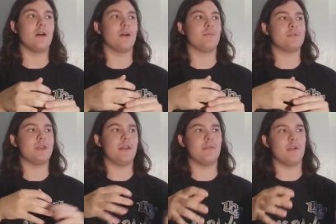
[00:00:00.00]
uh,
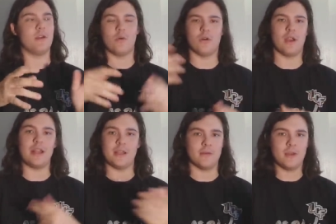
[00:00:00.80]
Prusa i three, or
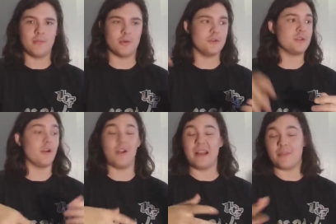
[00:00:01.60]
any
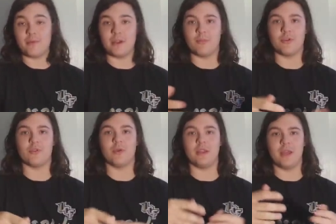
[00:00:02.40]
Prusa, or any three D
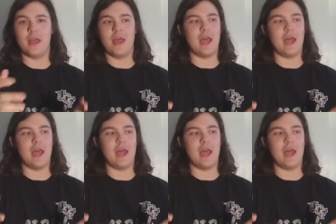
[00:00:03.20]
printer really,